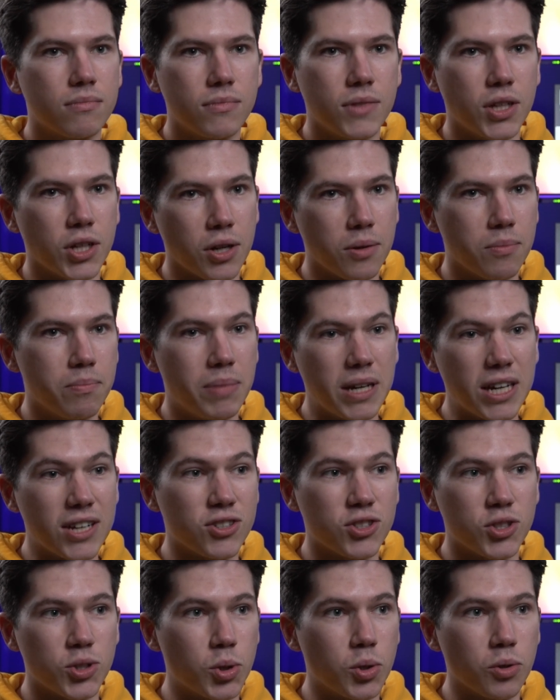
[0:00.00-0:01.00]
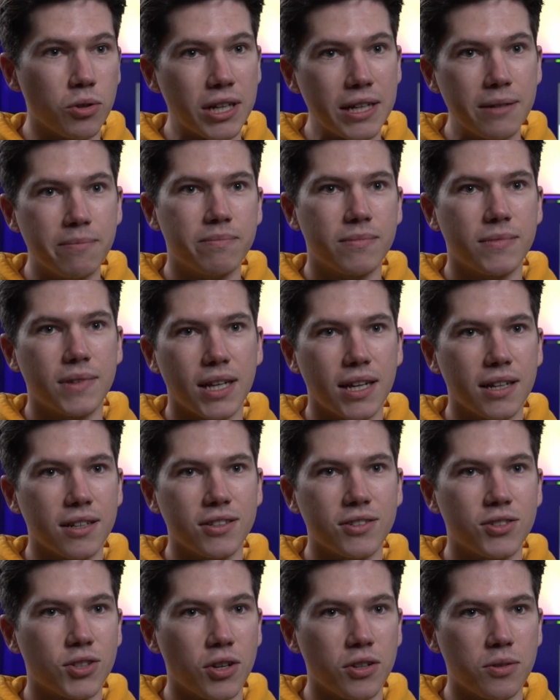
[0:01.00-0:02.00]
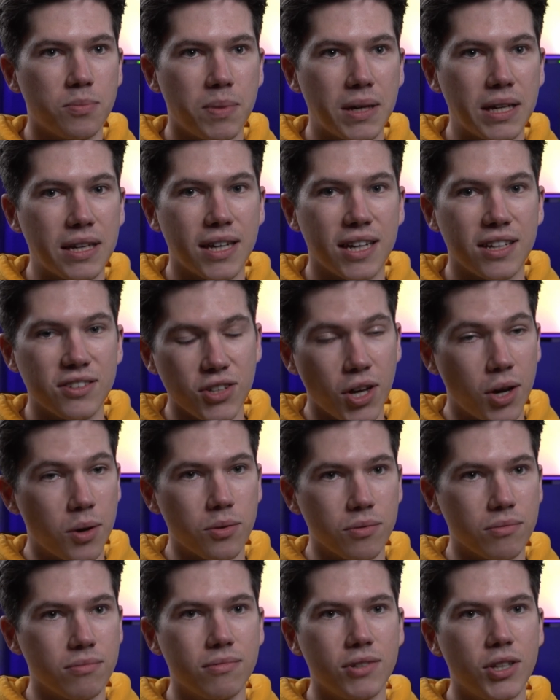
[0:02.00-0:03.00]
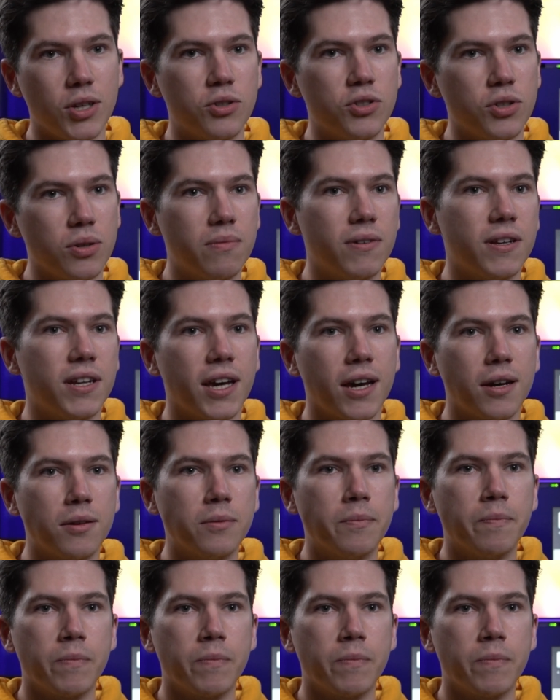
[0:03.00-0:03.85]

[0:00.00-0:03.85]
you know, be a story, and it's going to be its own YouTube video.